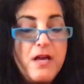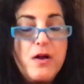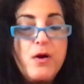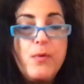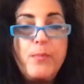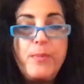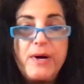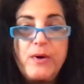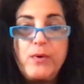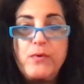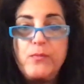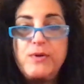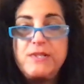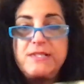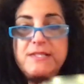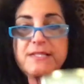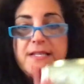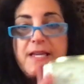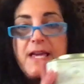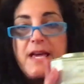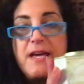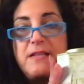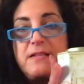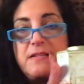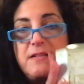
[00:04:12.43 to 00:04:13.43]
But once
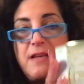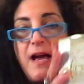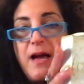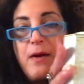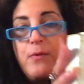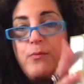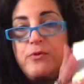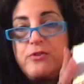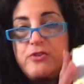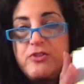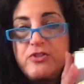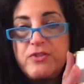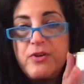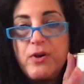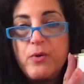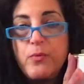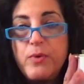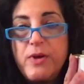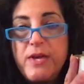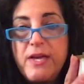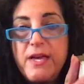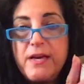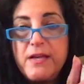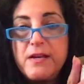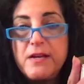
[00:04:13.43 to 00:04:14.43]
again, I wish that we
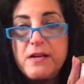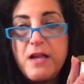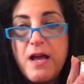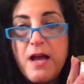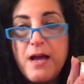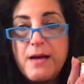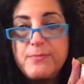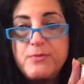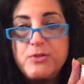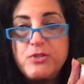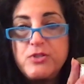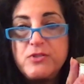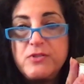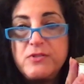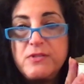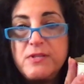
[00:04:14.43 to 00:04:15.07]
had an option